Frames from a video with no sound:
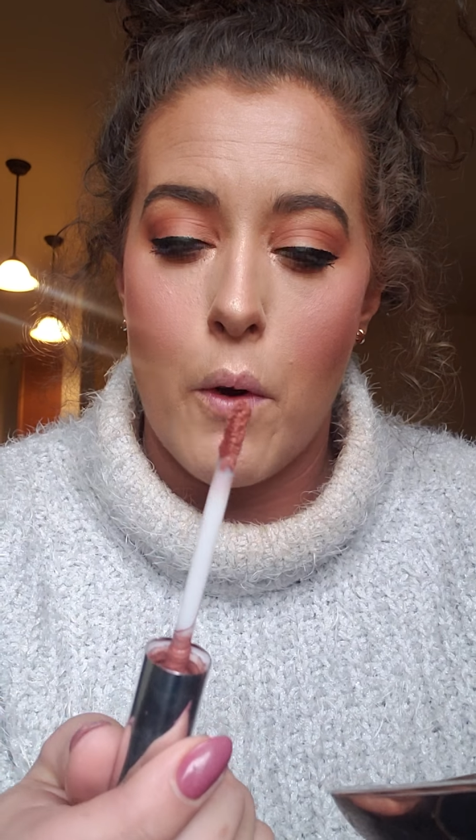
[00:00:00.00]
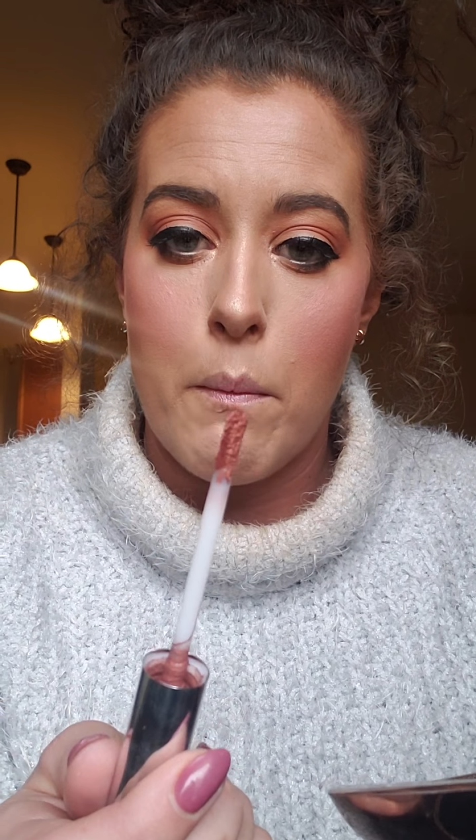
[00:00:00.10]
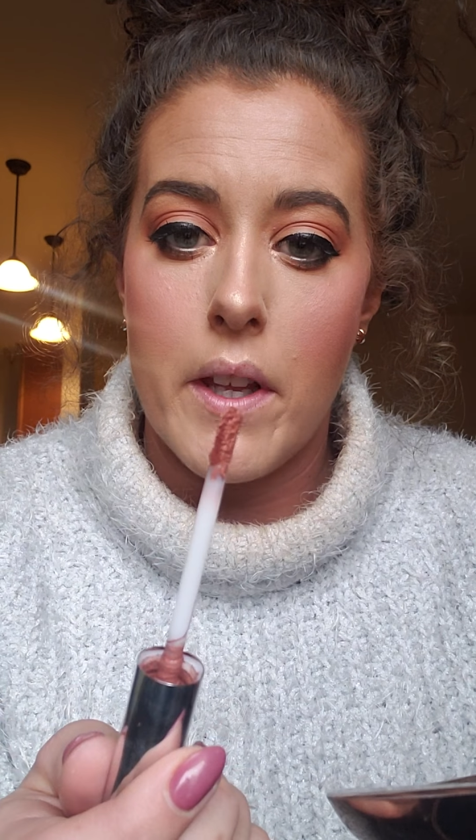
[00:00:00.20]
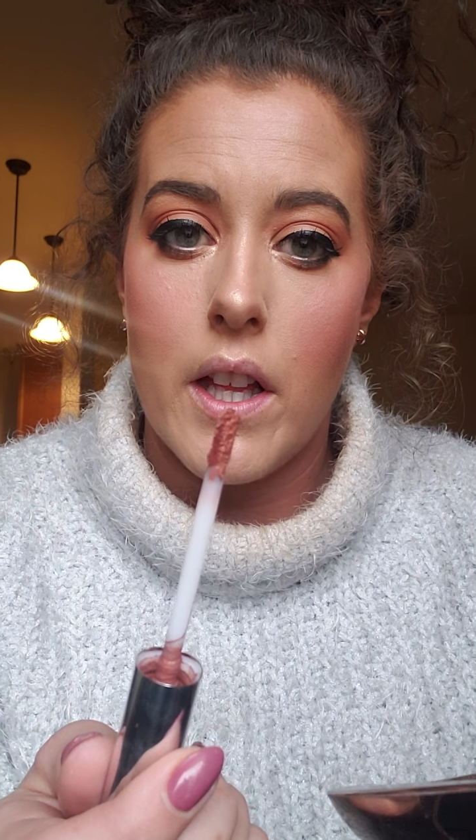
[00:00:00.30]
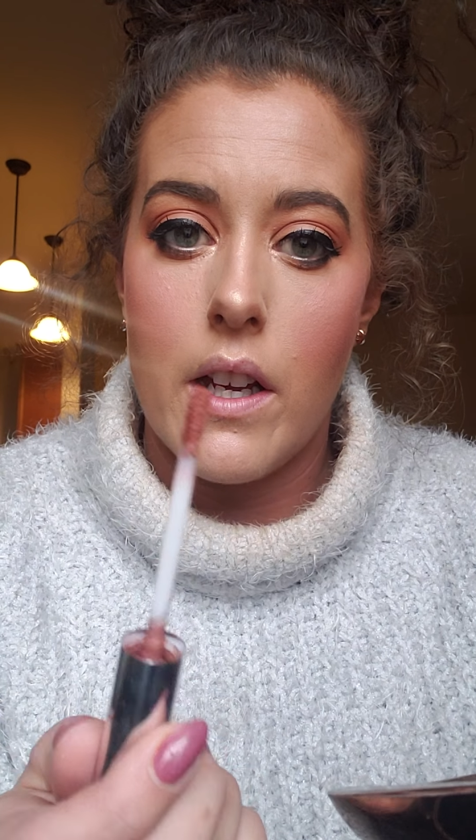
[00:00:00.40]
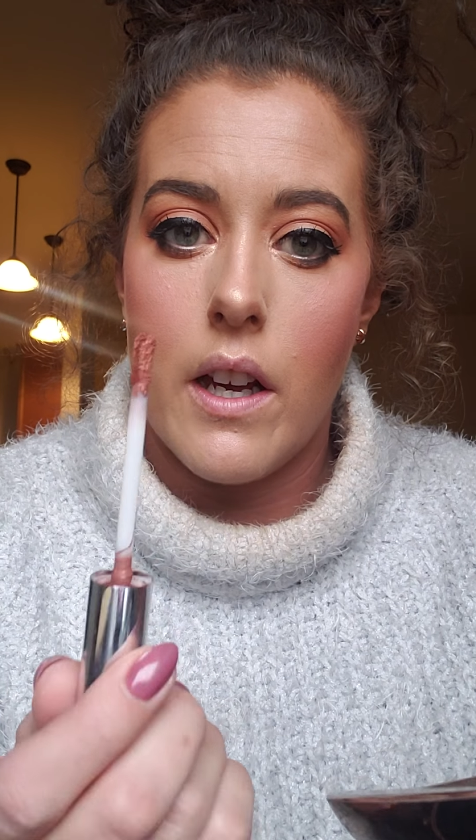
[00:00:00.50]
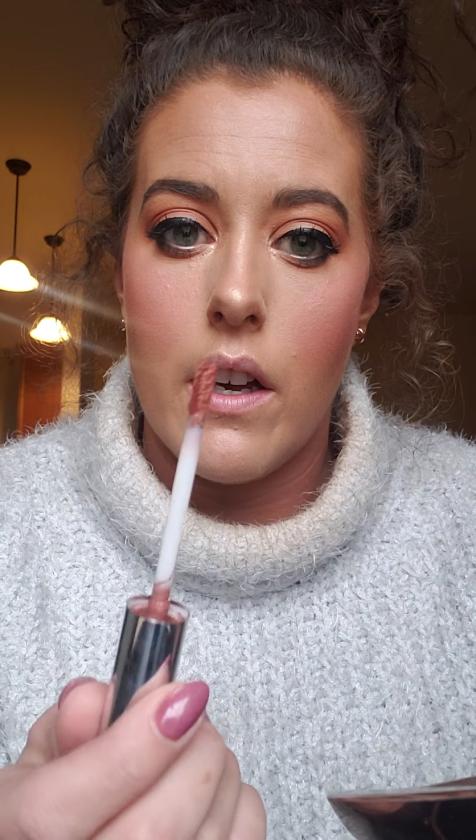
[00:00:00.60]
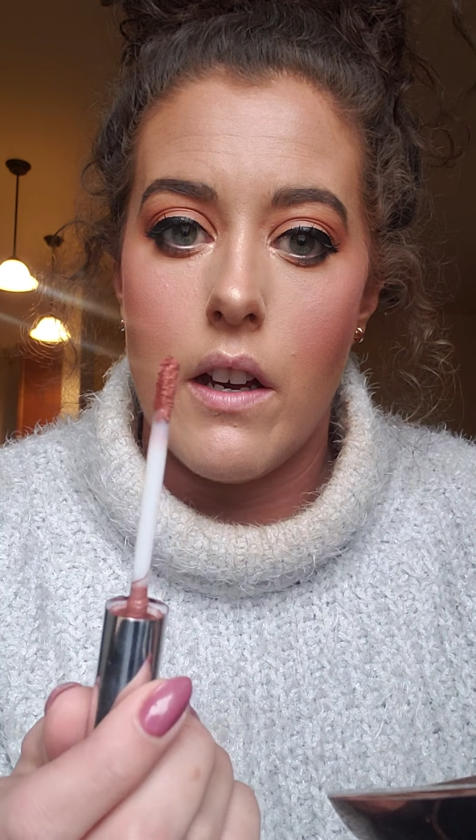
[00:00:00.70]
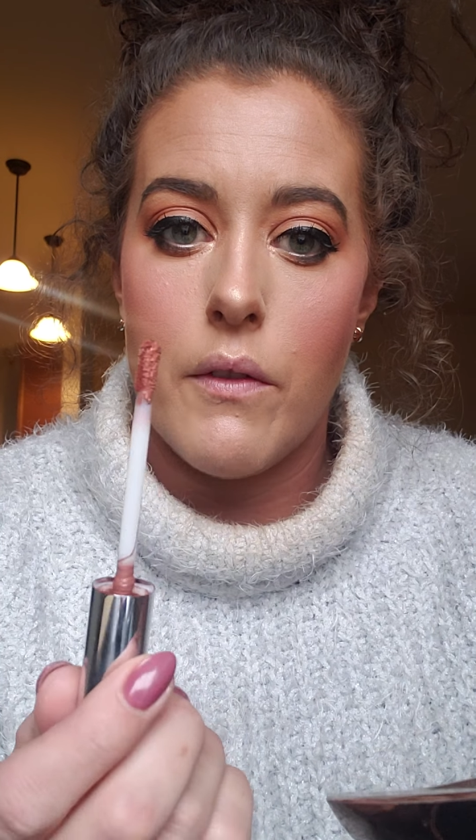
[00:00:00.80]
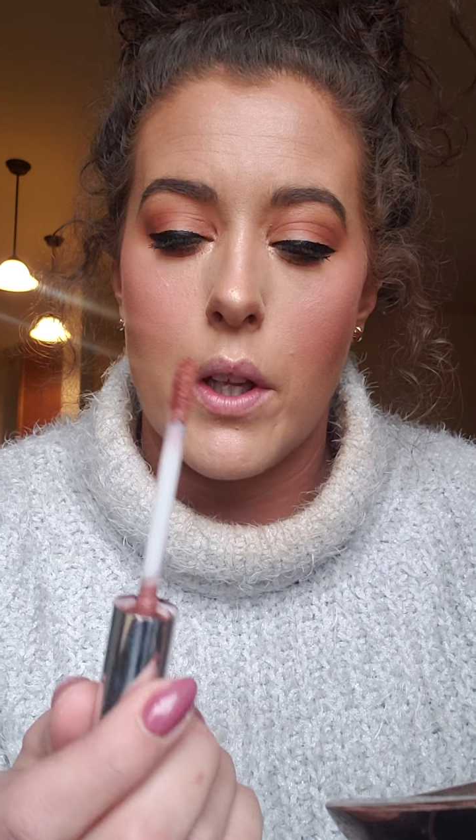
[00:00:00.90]
formula
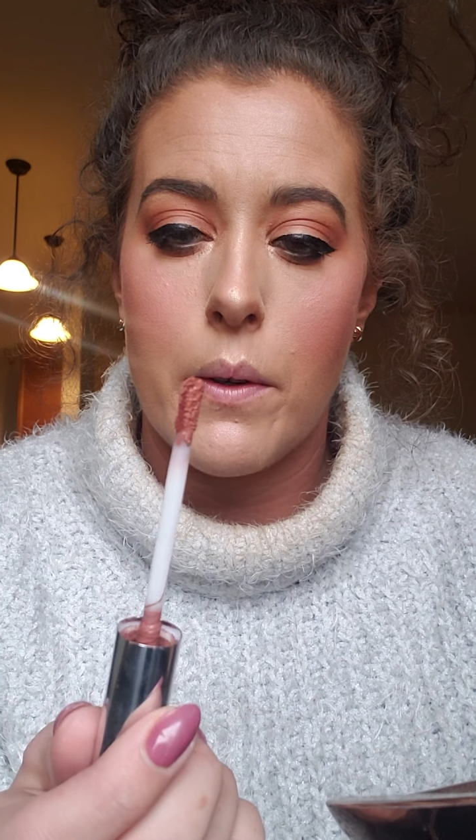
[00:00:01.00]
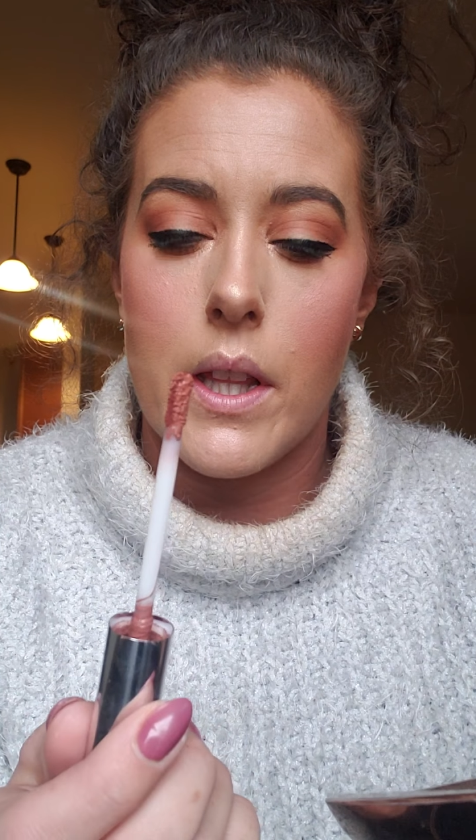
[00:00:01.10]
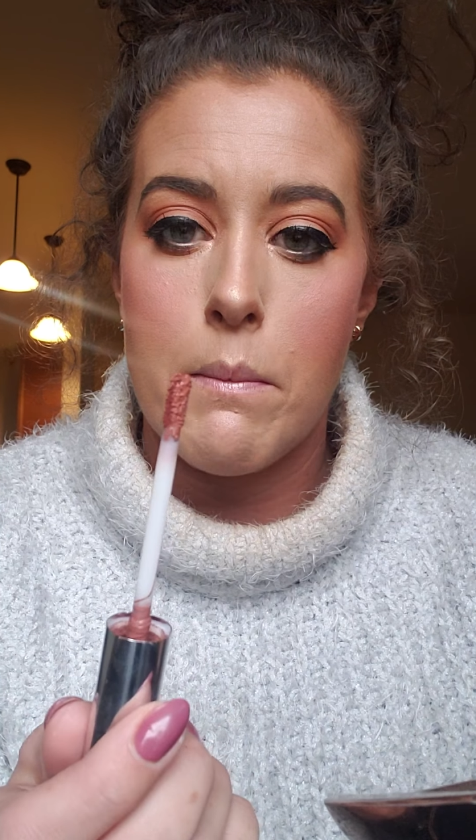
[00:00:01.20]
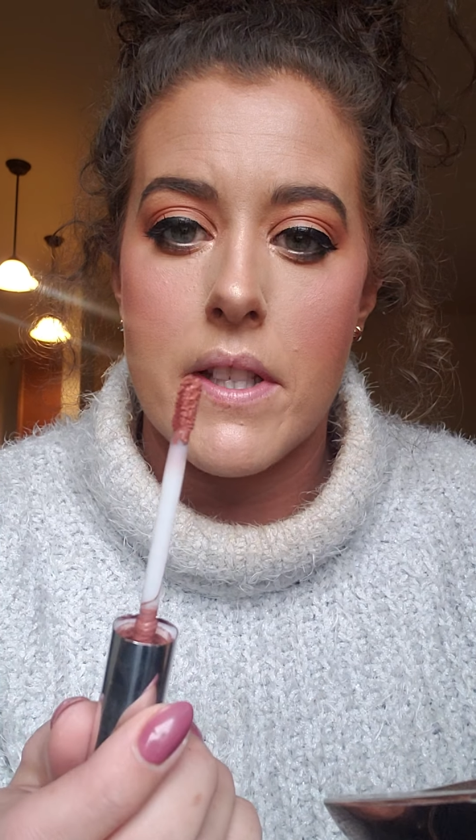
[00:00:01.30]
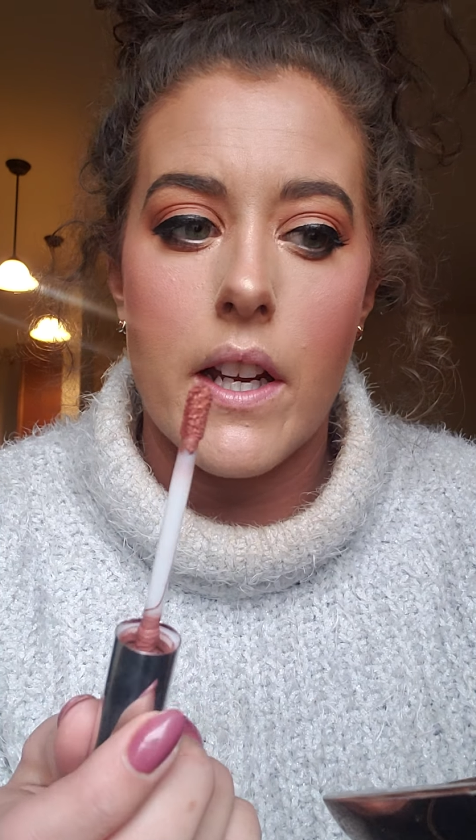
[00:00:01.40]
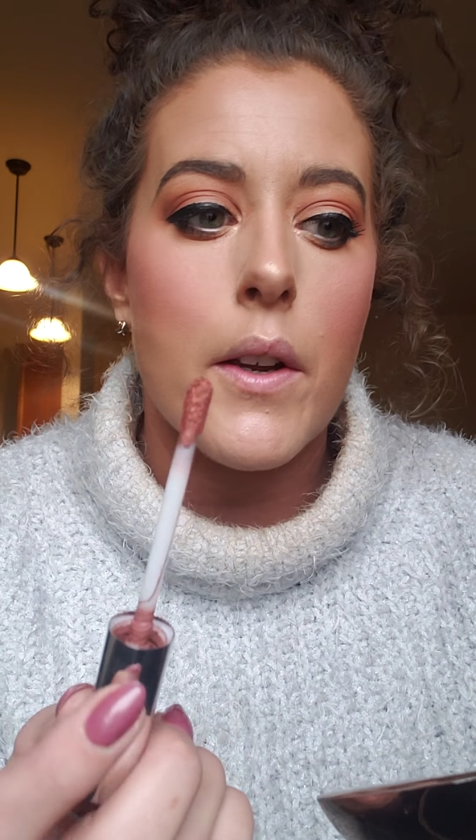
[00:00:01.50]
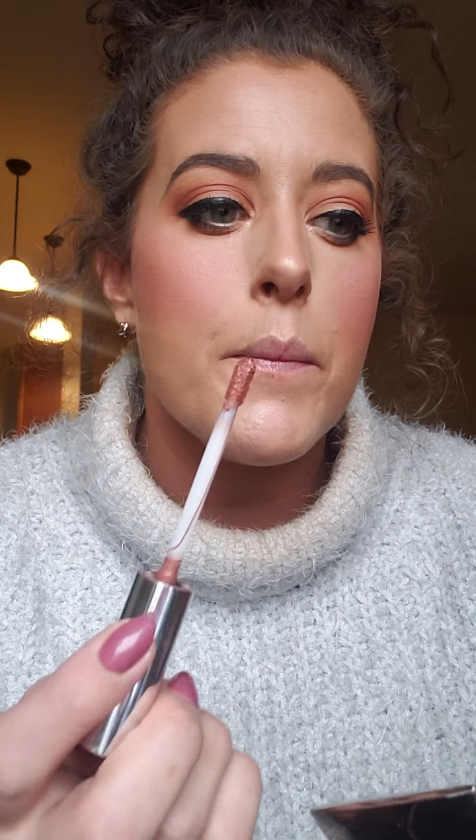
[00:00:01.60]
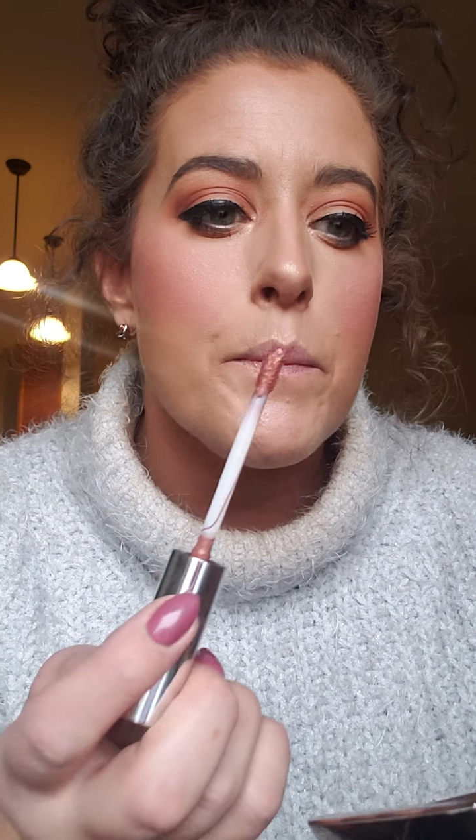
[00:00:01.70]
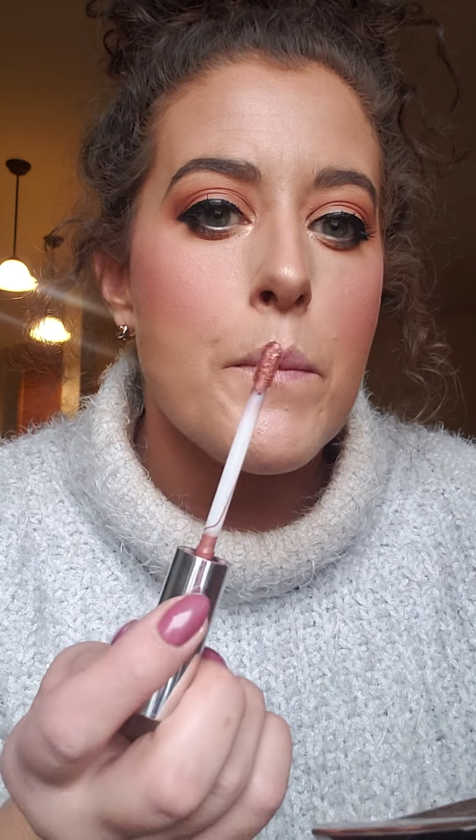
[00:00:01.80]
of liquid lipstick.